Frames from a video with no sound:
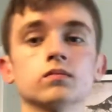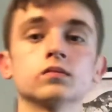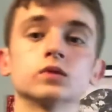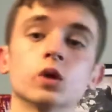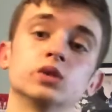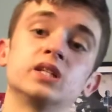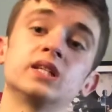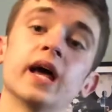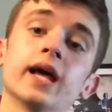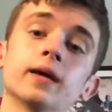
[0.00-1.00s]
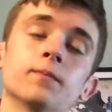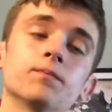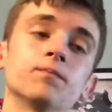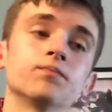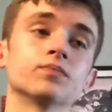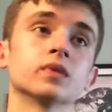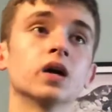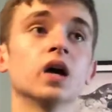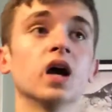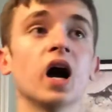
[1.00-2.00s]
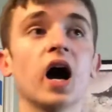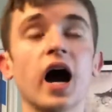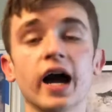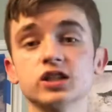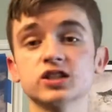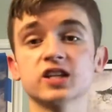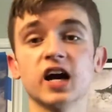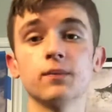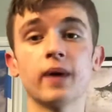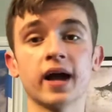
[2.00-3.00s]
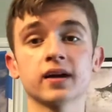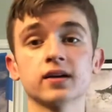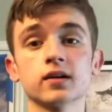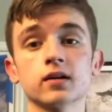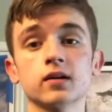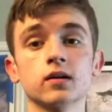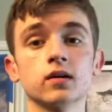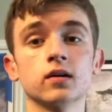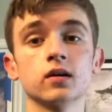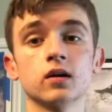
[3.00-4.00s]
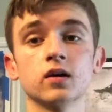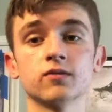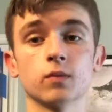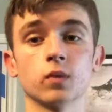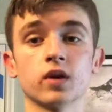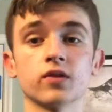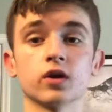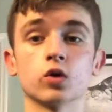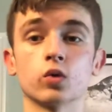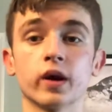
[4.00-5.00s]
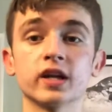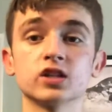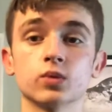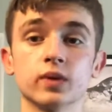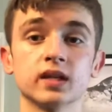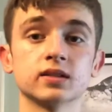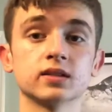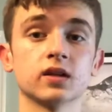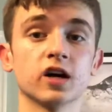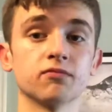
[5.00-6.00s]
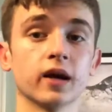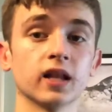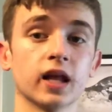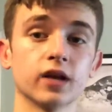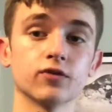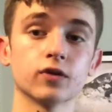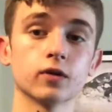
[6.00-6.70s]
So today, I just got back from one of the greatest weeks of my life.